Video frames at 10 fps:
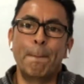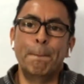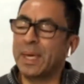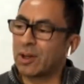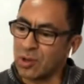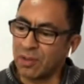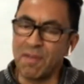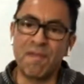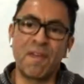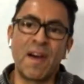because of the
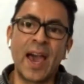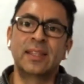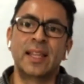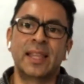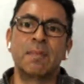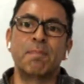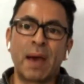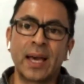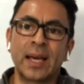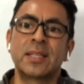fact that
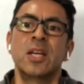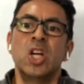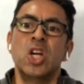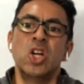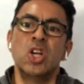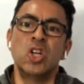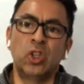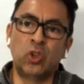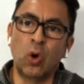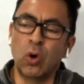banks
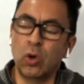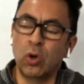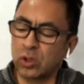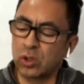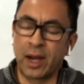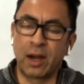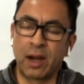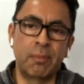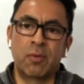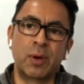don't
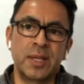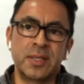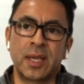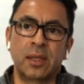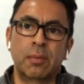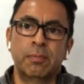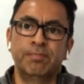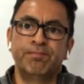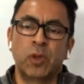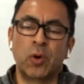care about real estate.
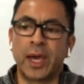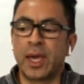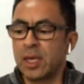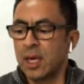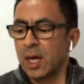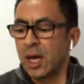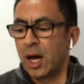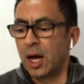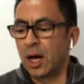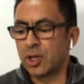Okay,
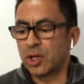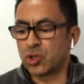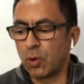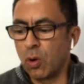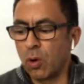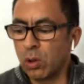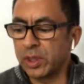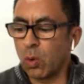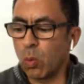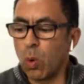so all
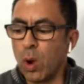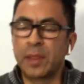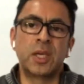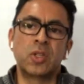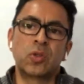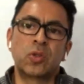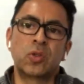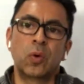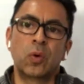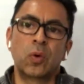they want is
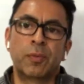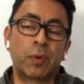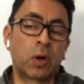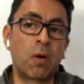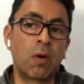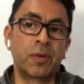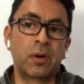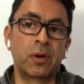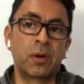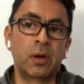to recover
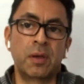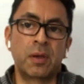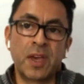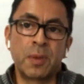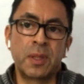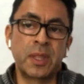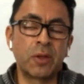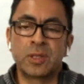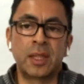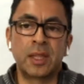their investment,
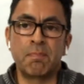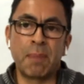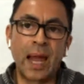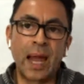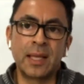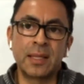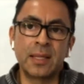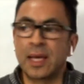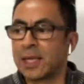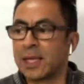the outstanding
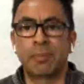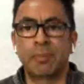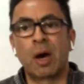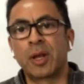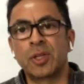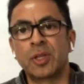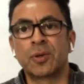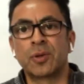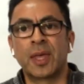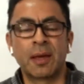balance, and that's about it.
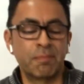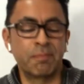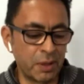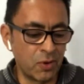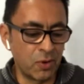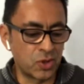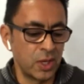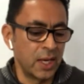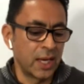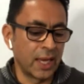So they can pretty much